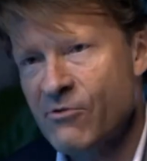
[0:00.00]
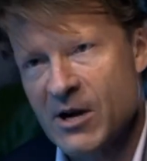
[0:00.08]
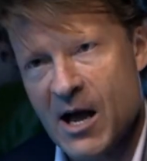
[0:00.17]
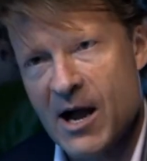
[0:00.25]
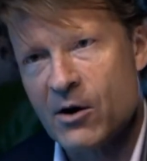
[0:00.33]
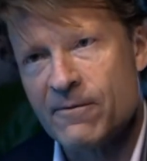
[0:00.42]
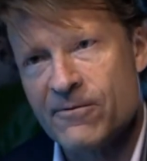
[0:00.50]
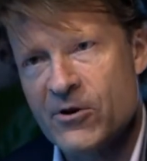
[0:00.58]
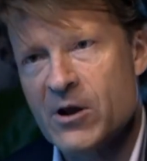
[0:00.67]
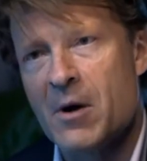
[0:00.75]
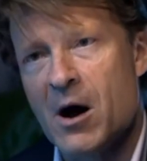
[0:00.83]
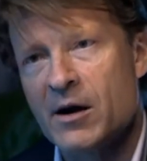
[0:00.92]
relying on free
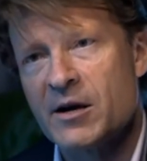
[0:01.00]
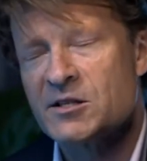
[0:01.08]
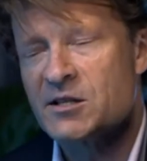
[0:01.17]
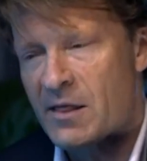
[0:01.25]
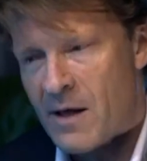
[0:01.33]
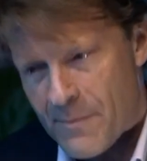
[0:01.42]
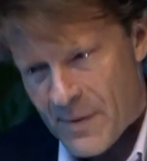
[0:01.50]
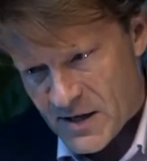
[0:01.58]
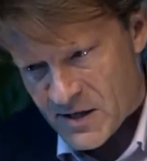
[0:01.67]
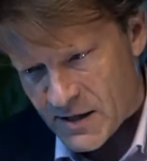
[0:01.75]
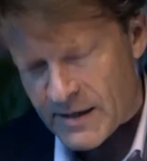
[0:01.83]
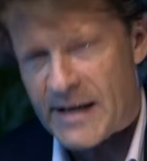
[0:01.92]
markets, and they're
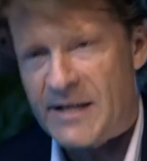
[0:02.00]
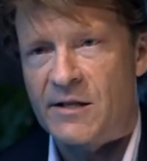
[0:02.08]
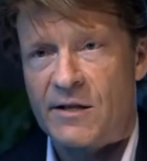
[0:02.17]
basically letting